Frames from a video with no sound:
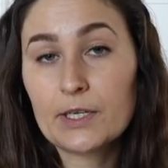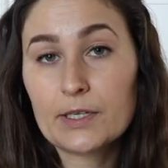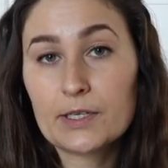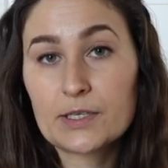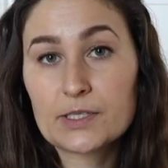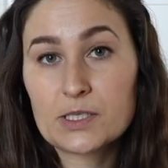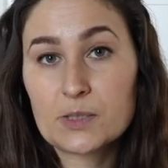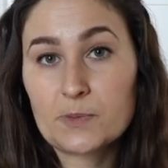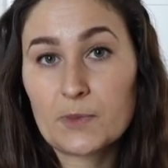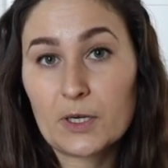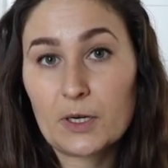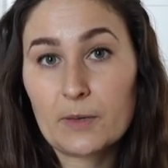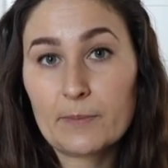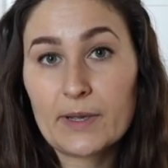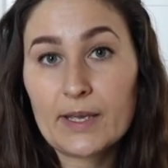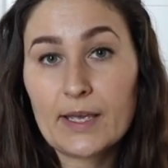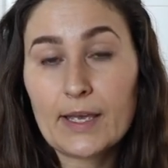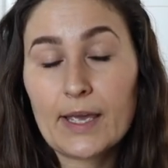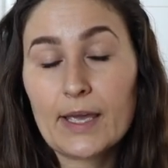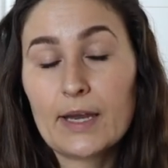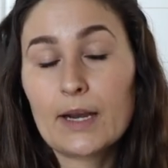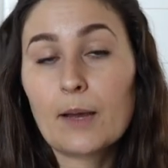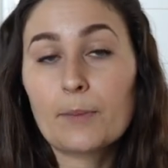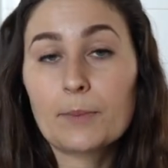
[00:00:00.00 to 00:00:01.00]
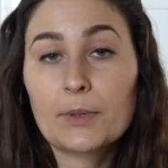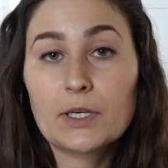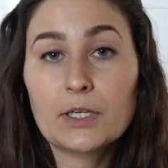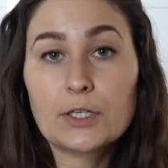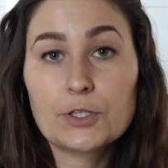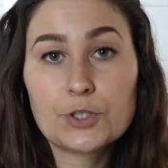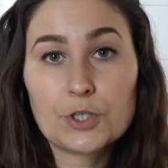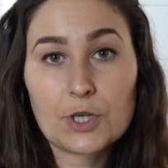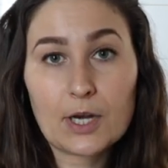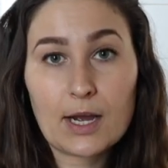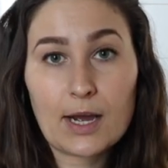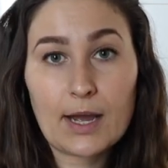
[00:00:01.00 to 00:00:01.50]
to experiment and I'm going to
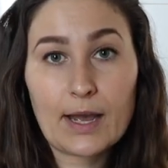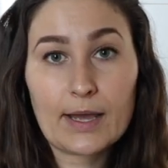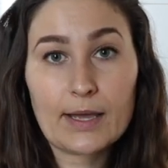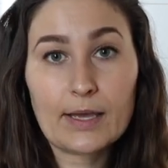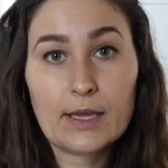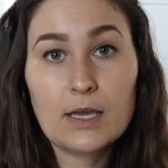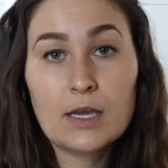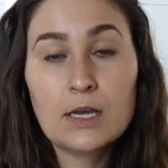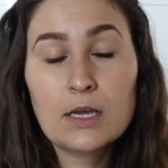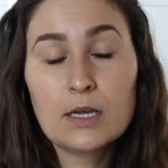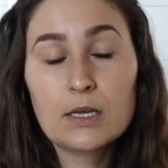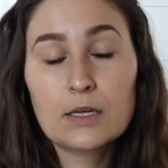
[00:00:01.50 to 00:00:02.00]
try